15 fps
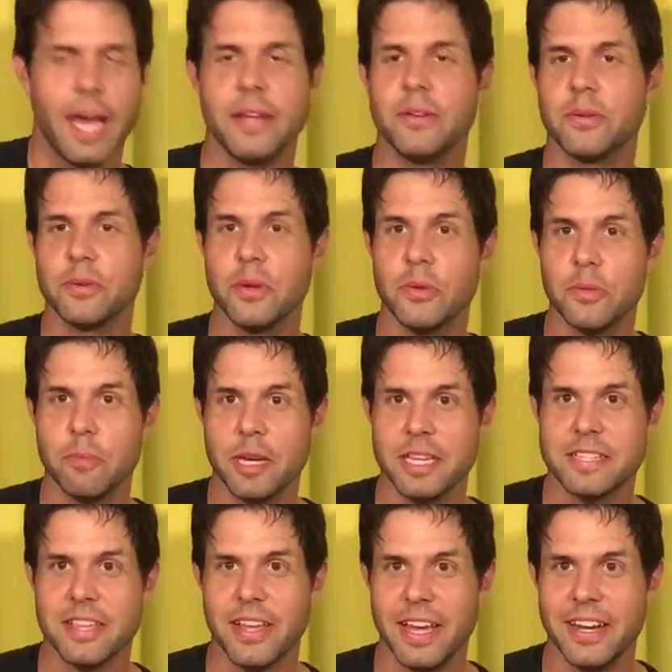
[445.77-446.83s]
don't know the
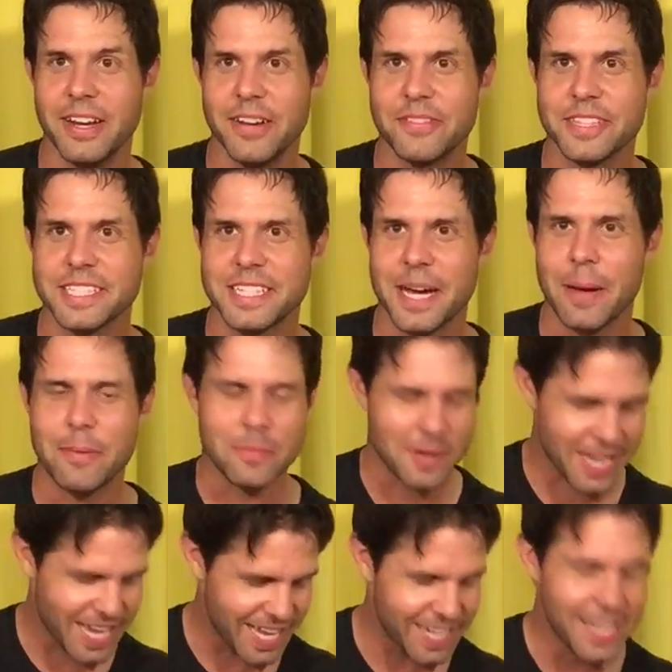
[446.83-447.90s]
bass line off the top of
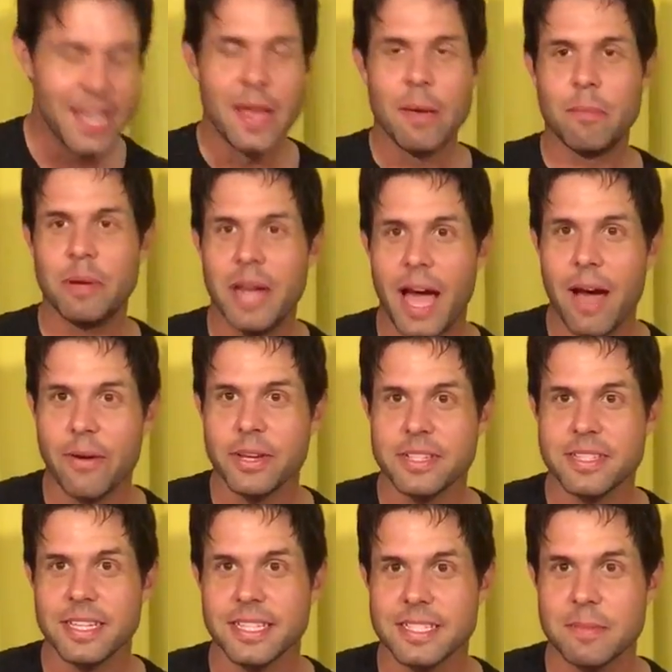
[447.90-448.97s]
my head, but how he
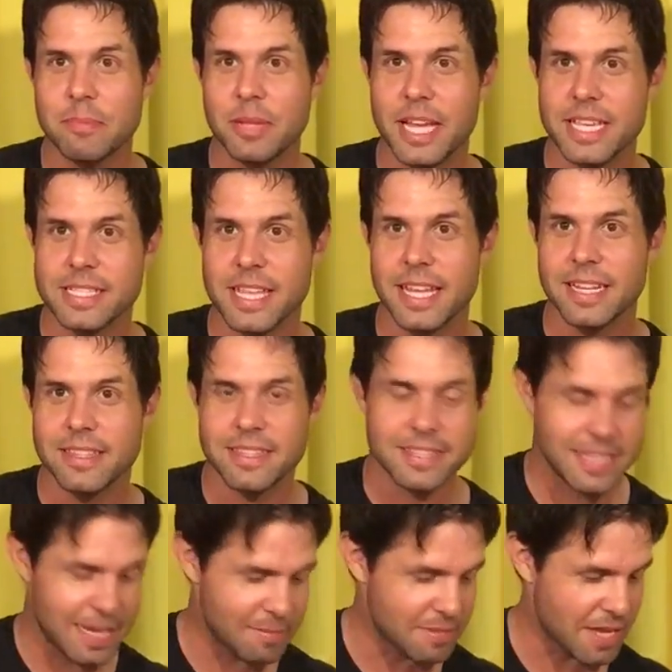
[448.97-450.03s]
sings and plays that at the
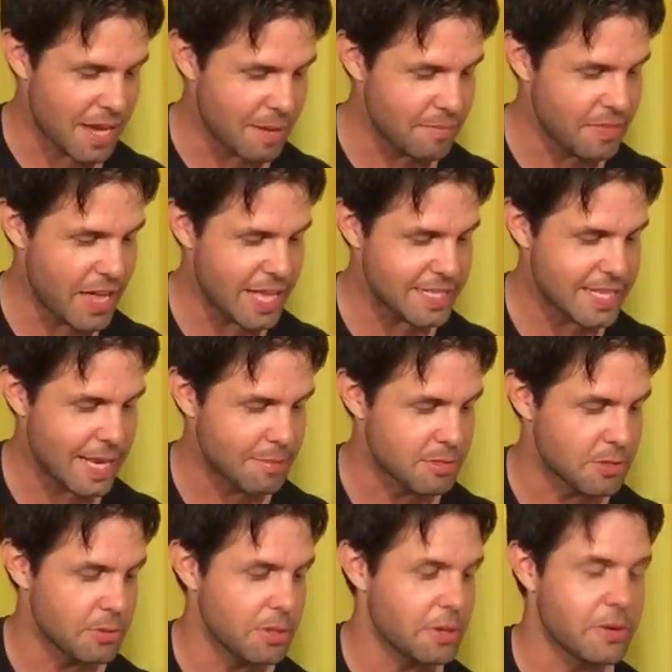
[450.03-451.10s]
same time, that's
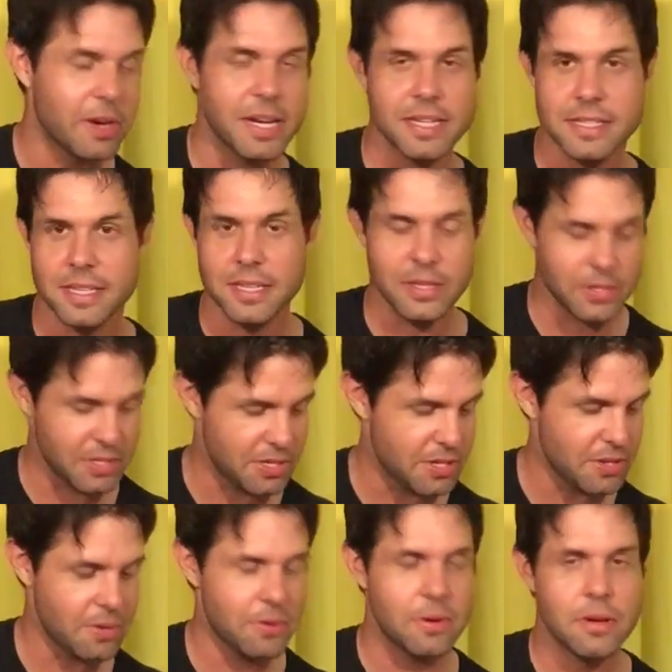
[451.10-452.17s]
absolutely crazy. You could
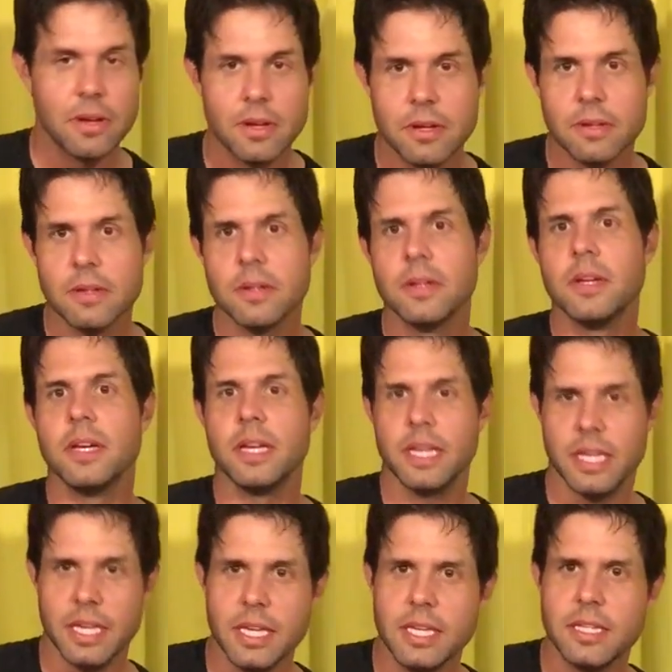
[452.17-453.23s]
do,
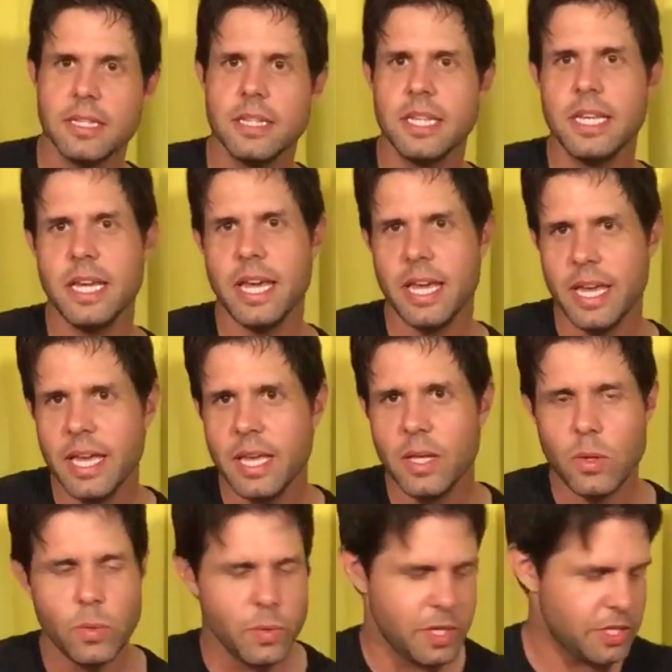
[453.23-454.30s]
in the
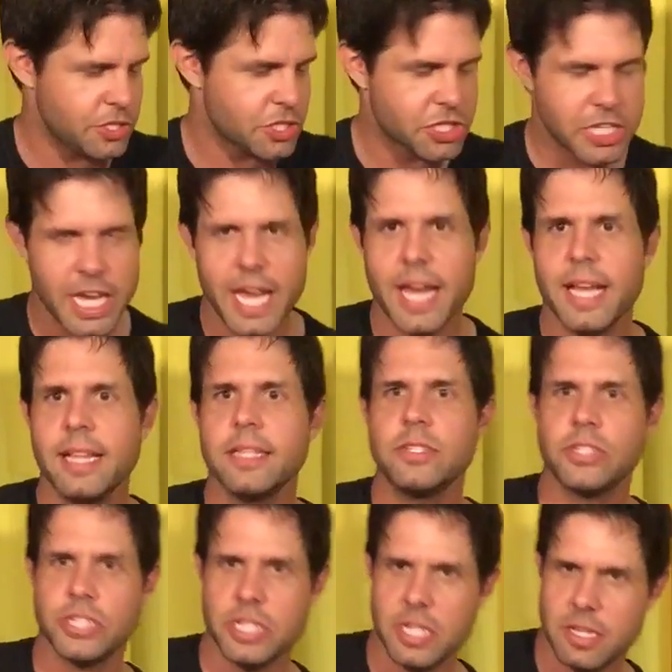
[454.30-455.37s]
end we shall
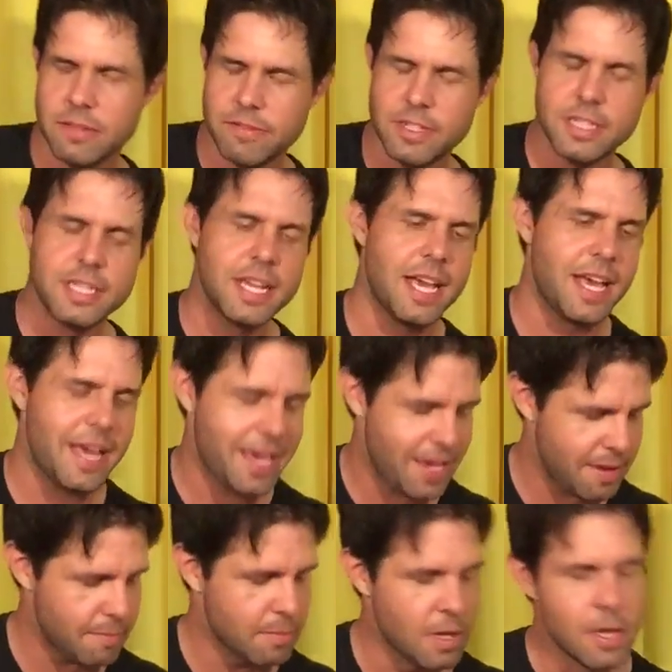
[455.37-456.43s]
achieve in
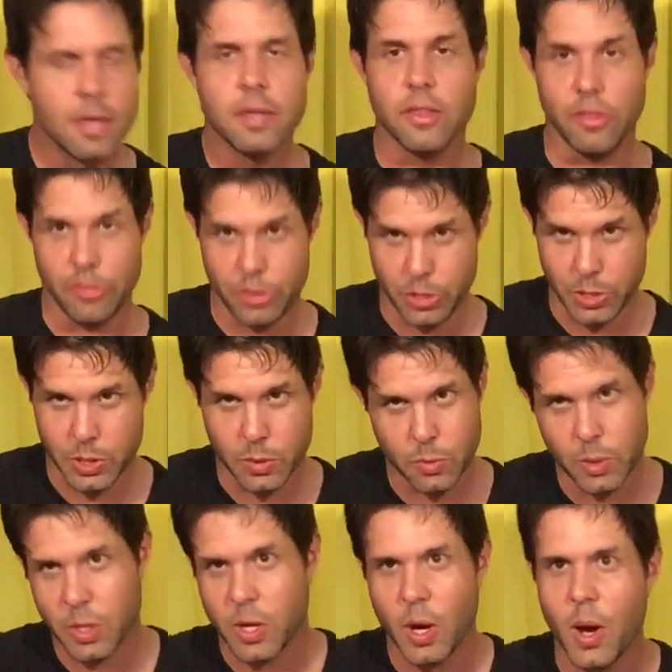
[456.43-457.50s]
time the thing
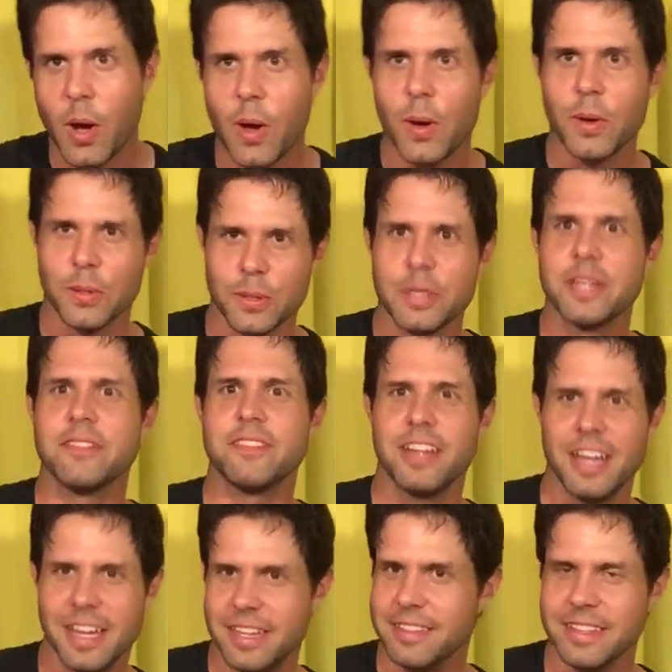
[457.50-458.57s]
we call
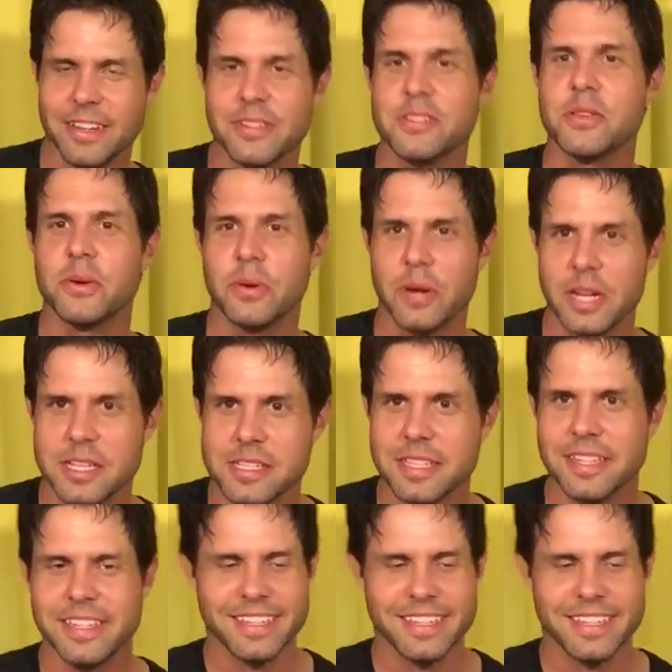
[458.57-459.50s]
divine. They're so crazy.